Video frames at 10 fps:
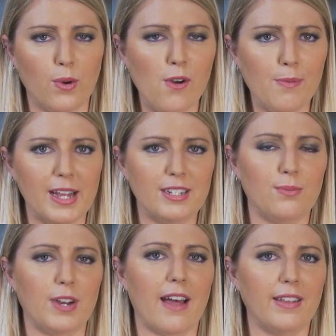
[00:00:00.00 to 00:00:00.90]

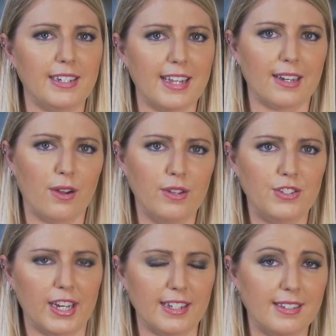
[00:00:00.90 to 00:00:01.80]
augmented reality
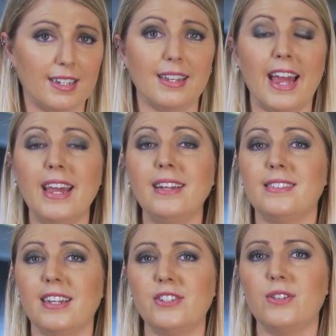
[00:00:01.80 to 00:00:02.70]
technologies to layer
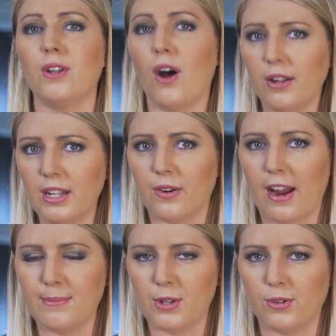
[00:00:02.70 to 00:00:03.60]
digital
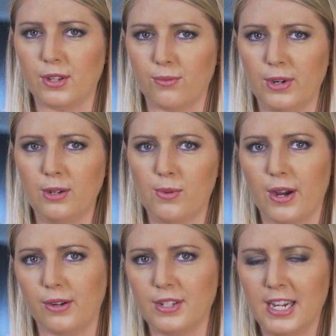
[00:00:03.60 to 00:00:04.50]
holograms onto the real
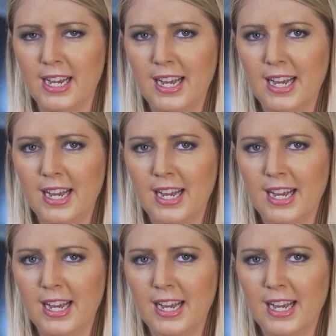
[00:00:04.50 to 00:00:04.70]
world.